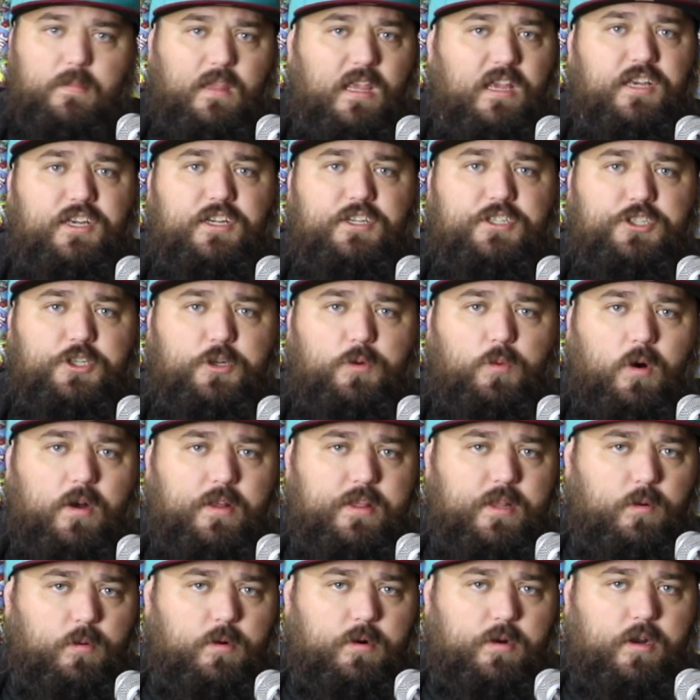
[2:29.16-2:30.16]
Issue
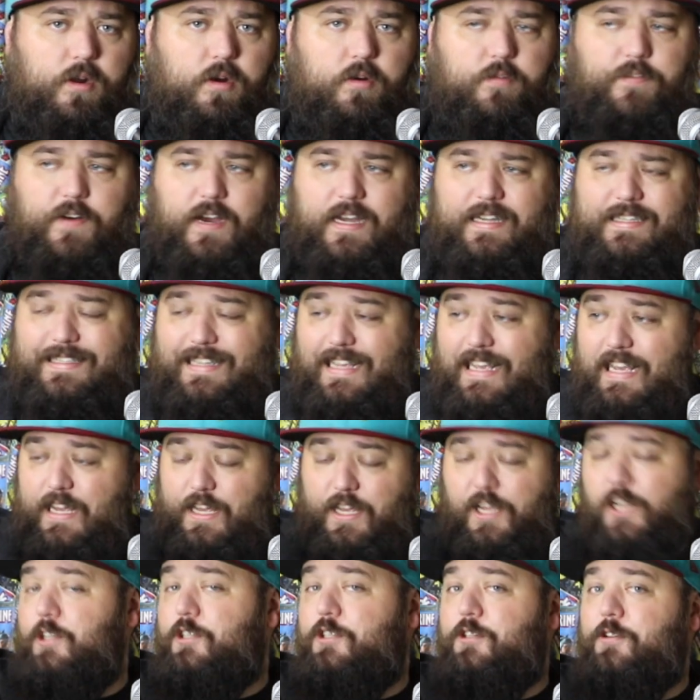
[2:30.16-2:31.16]
1, there were no fights.
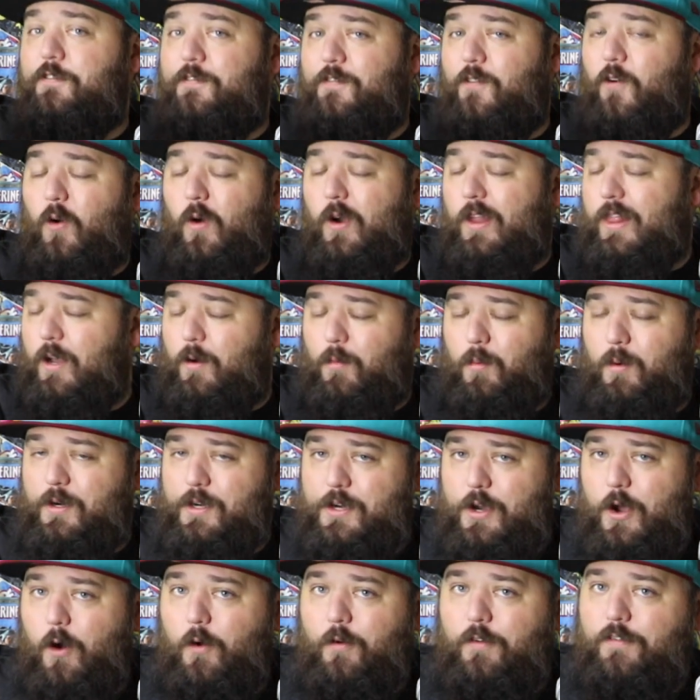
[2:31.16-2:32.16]
Issue 4, there were
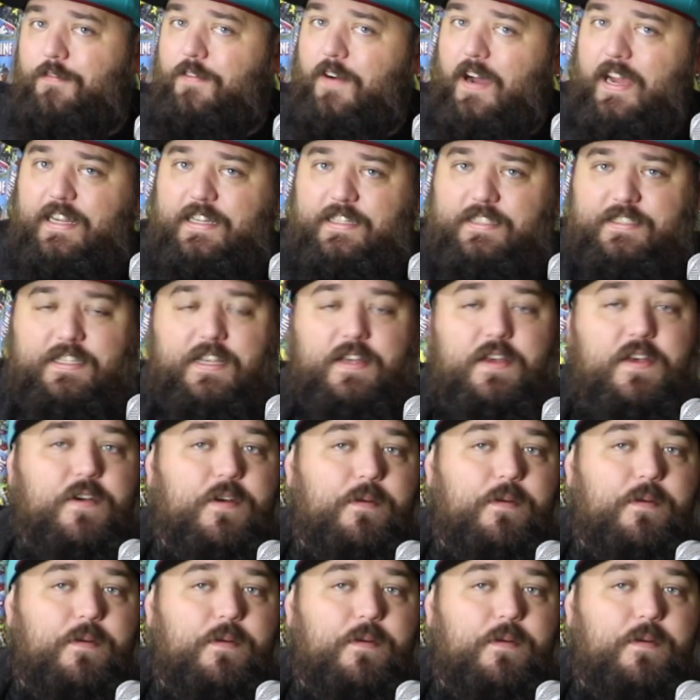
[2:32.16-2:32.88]
no fights,